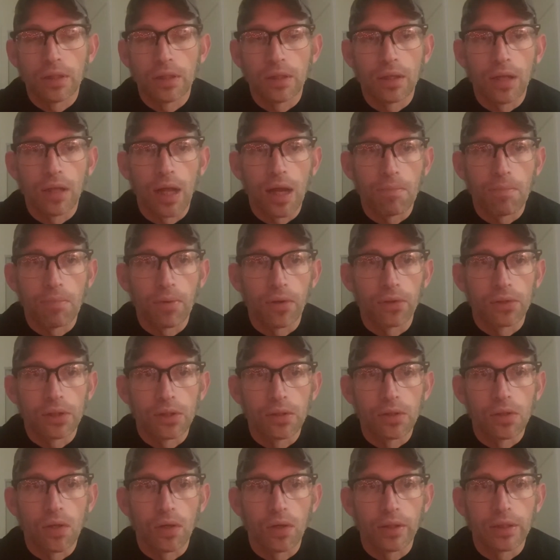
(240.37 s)
That person's
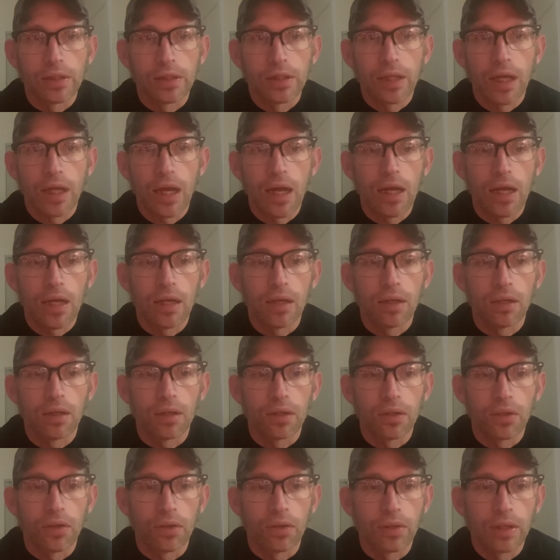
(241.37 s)
going to scan
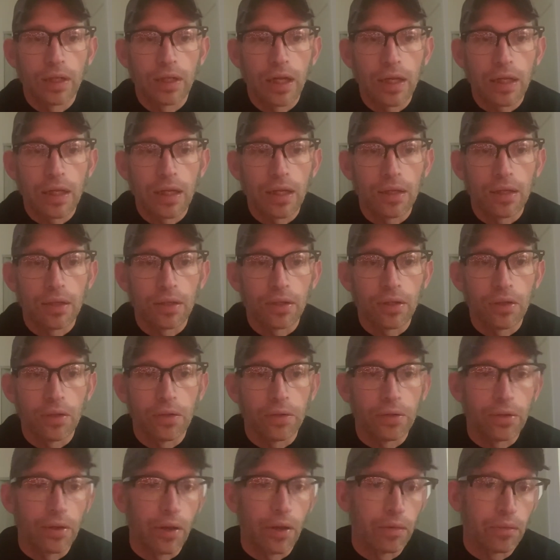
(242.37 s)
your ticket.
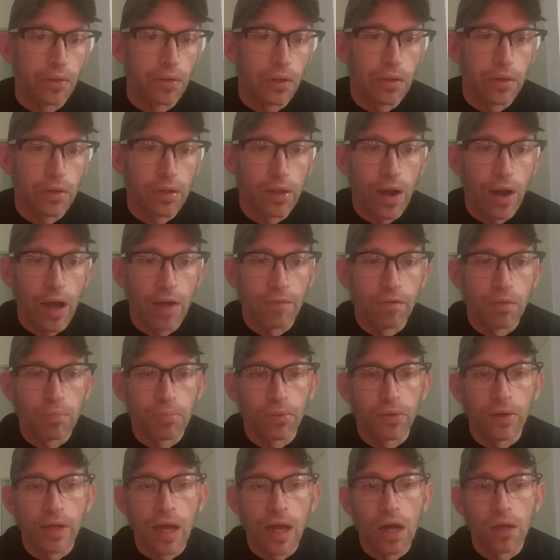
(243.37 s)
You either have the
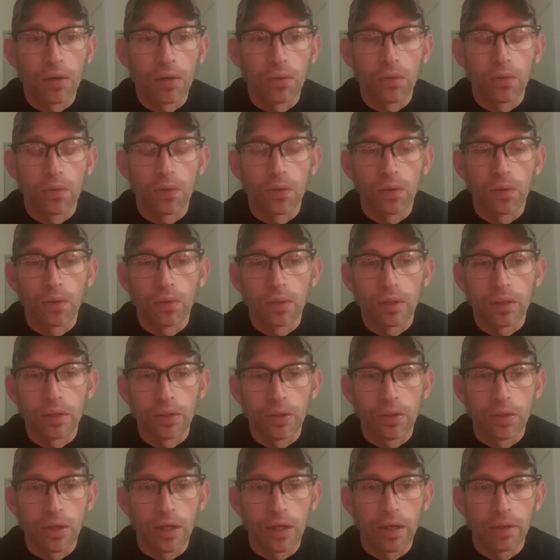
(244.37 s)
printout or you
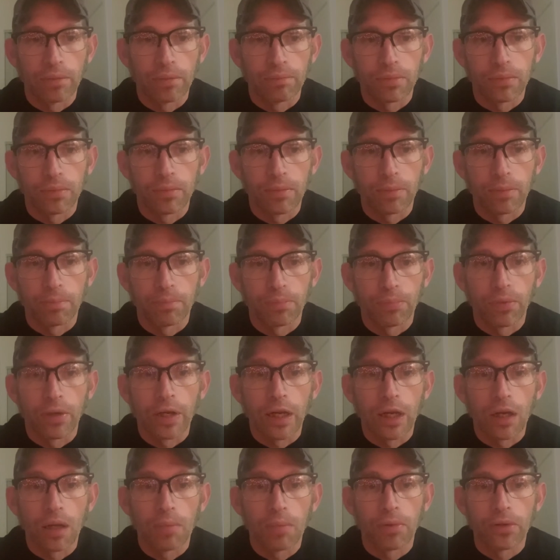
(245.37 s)
can bring
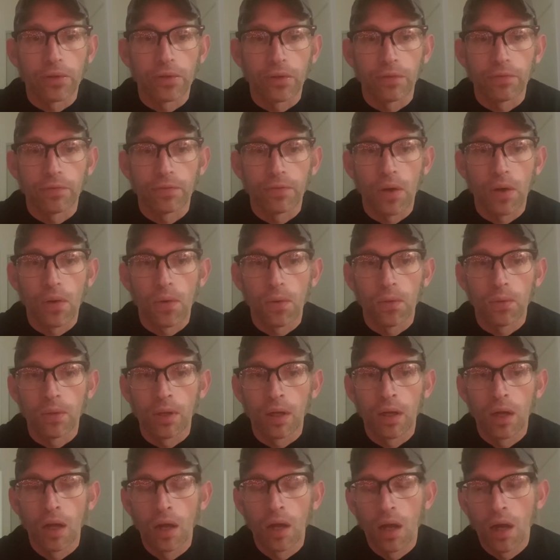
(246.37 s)
it up on your phone.
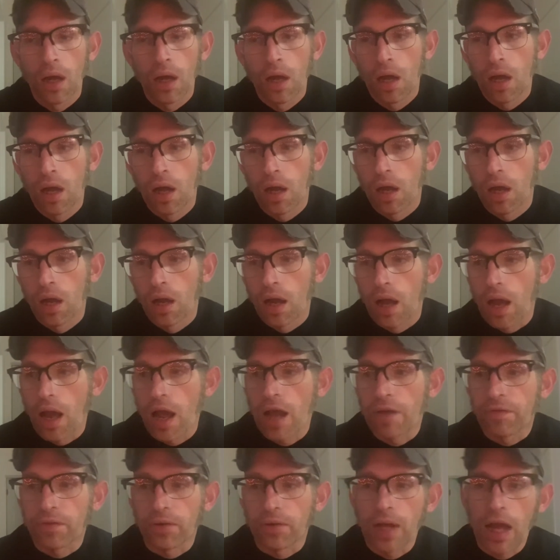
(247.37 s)

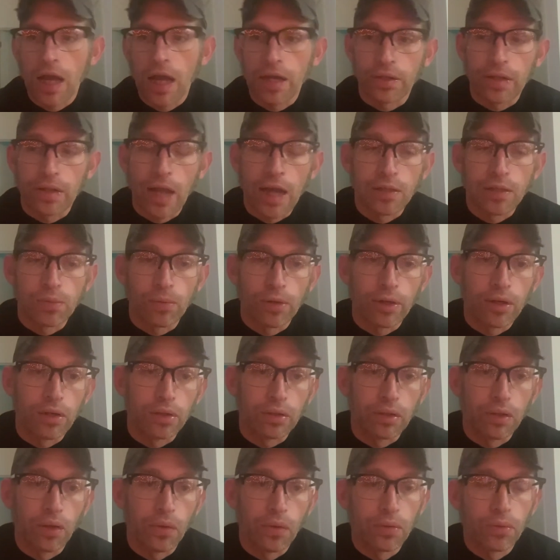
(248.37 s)
After that, that's where you're
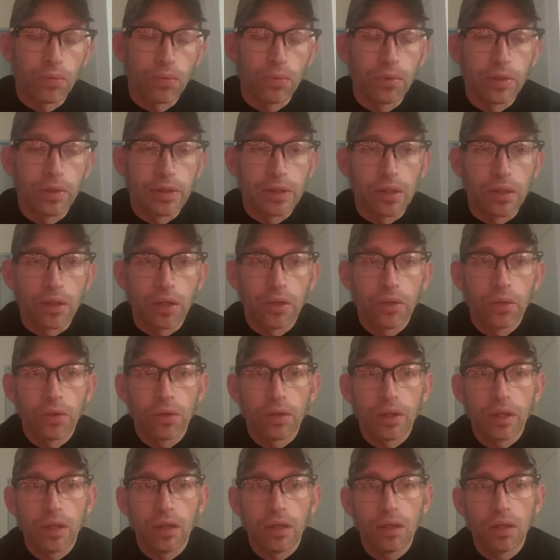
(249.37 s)
going to go through the
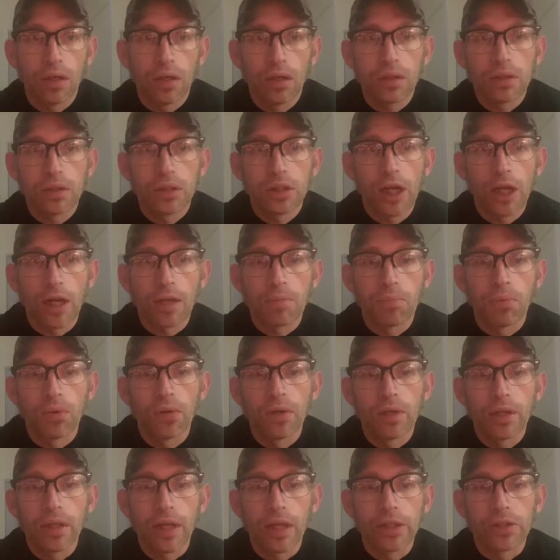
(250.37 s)
security
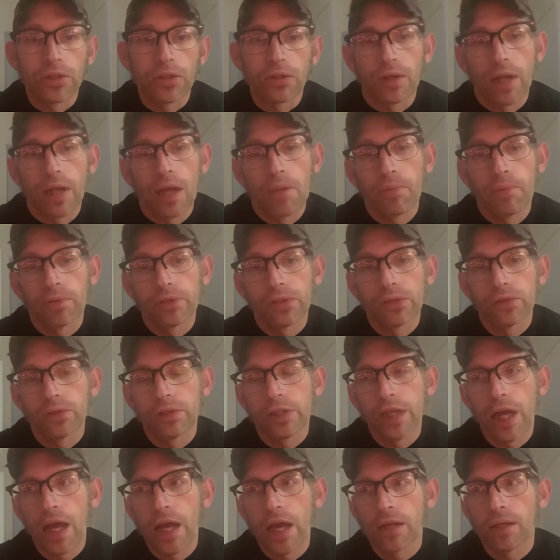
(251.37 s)
checkpoint, get your temperature
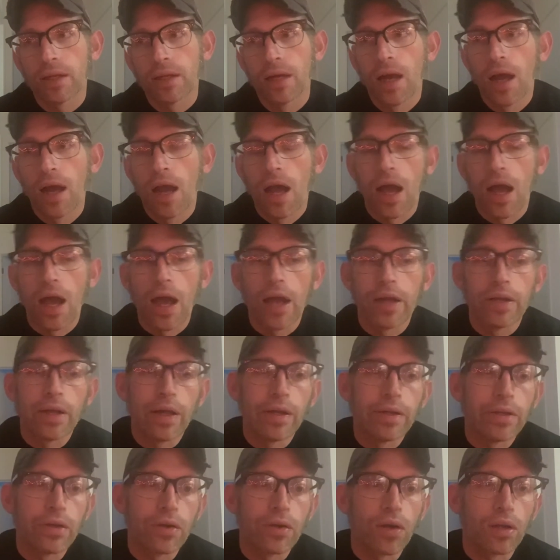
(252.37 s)
checked, and then
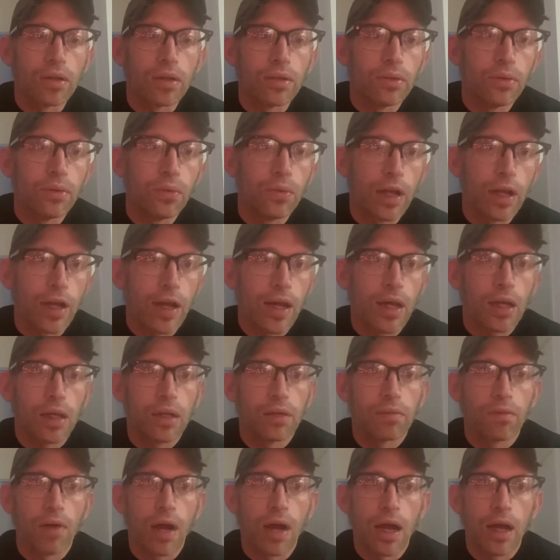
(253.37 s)
you're going to do the
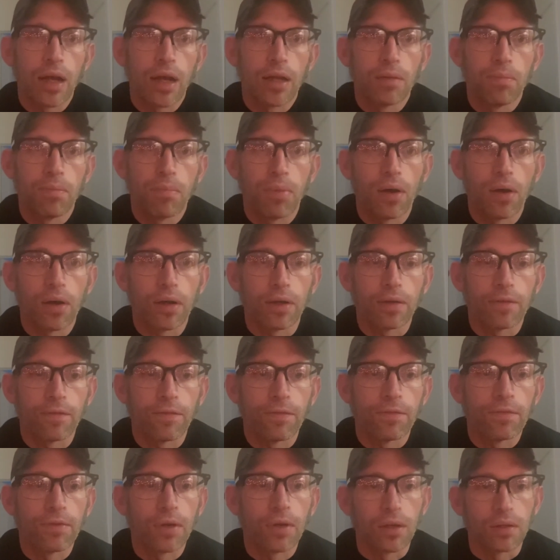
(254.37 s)
hayride part
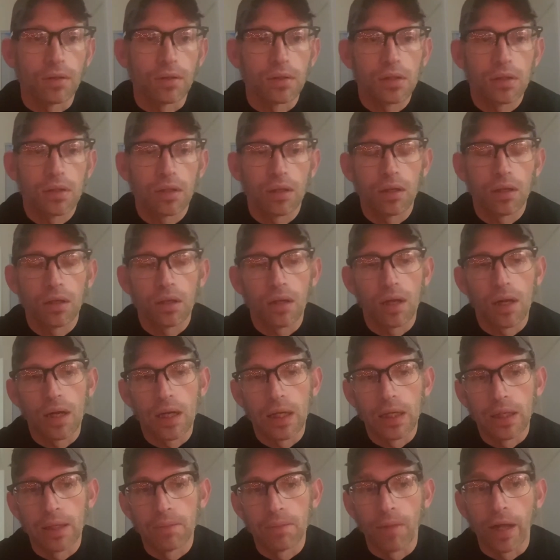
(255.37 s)
first.
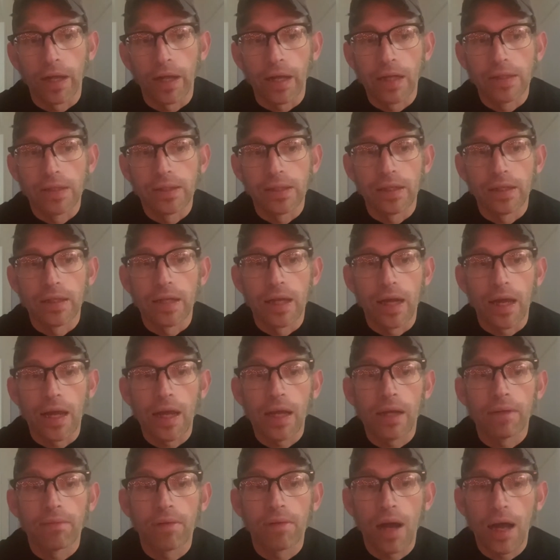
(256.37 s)
Like I said, the
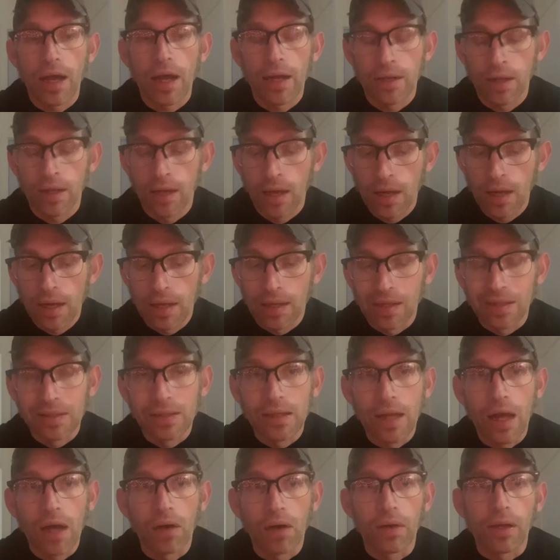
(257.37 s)
hayride is
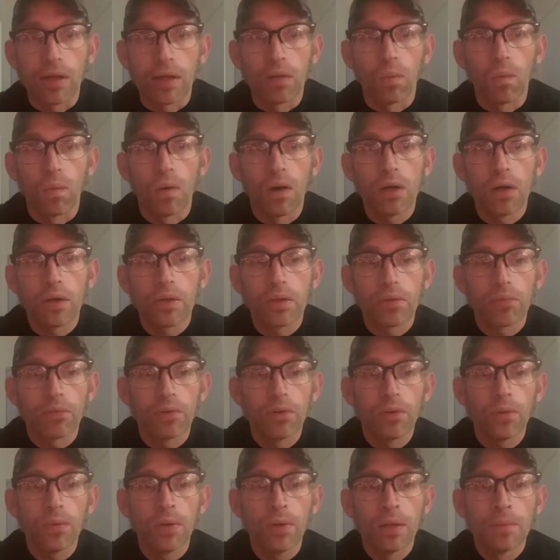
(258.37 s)
now a
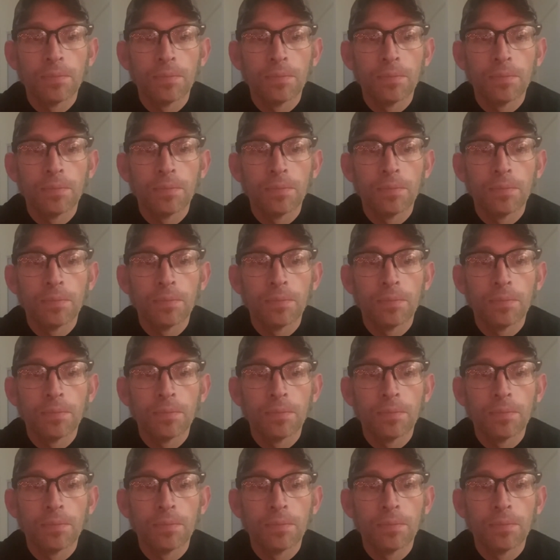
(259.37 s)
walkthrough.